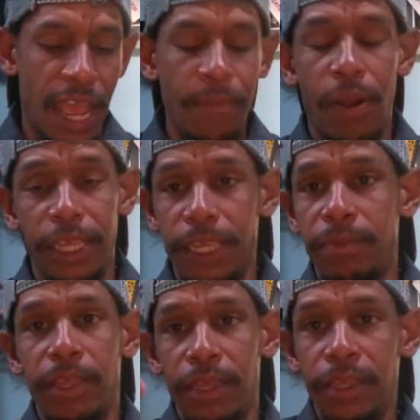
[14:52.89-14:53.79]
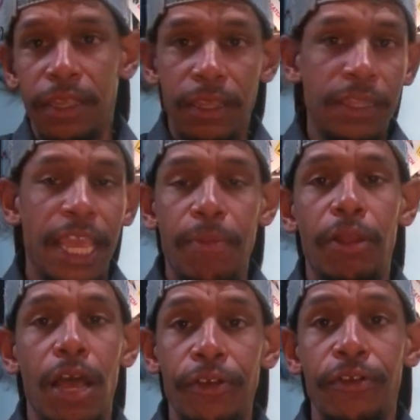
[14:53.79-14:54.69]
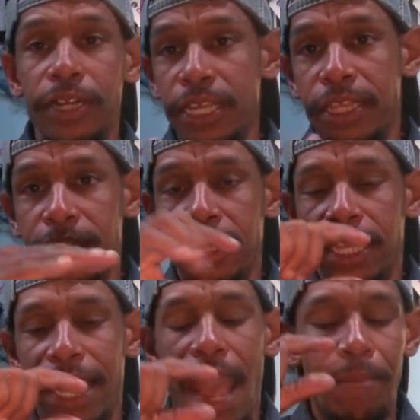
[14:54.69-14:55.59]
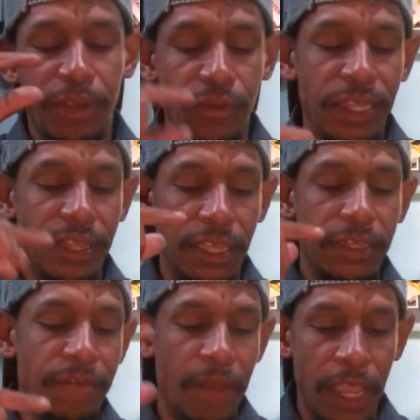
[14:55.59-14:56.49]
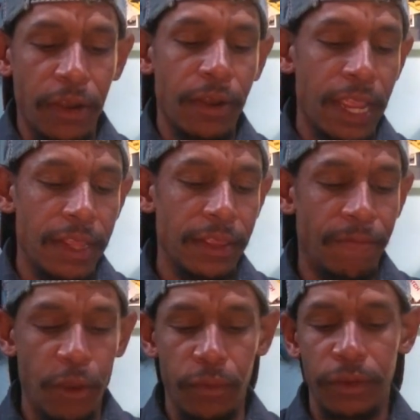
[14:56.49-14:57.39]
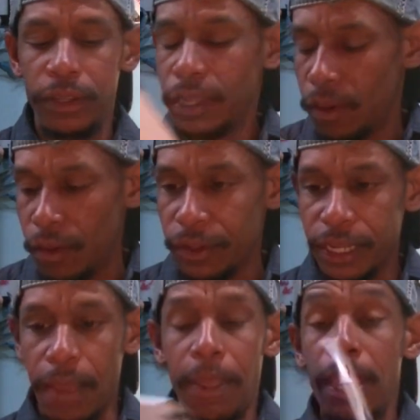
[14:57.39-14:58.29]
I'd probably keep the cable underneath in the gap between the divider and the phone on the top.